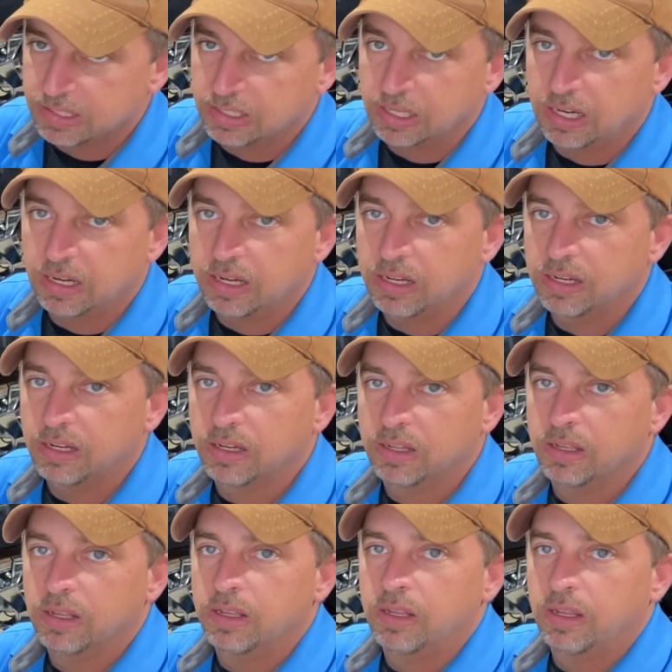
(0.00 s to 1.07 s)
get it in.
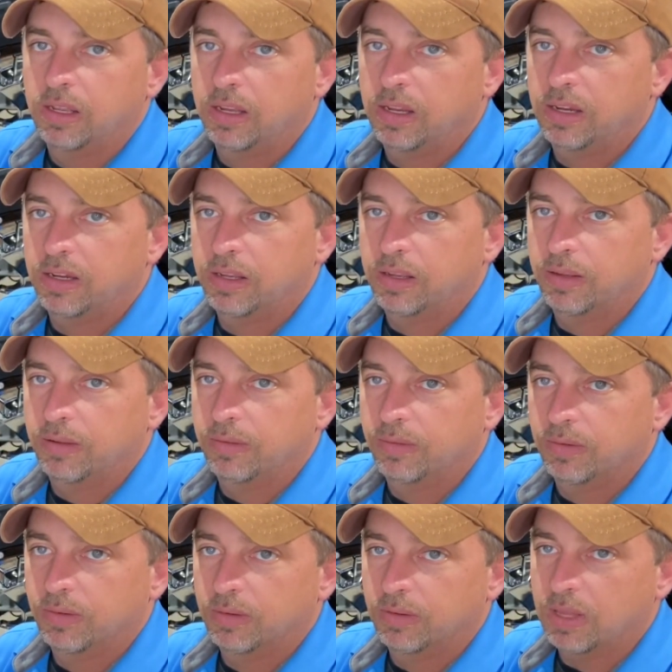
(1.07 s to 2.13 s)
And
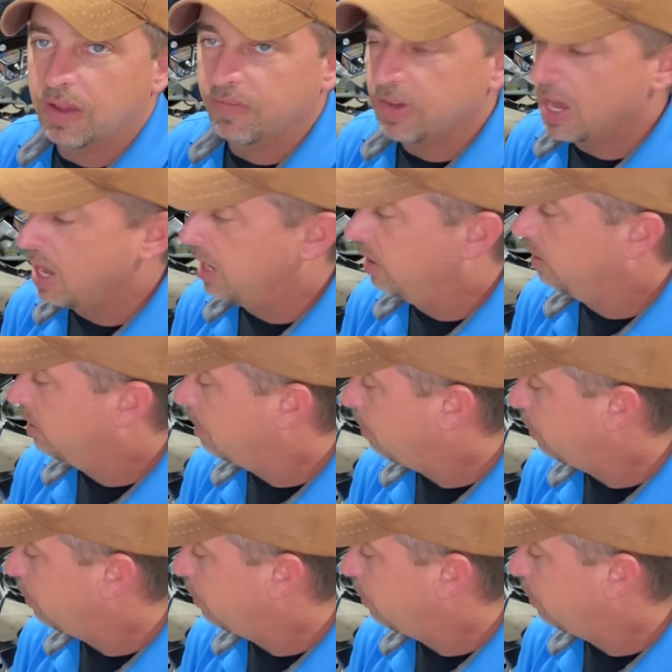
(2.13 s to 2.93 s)
I've got a couple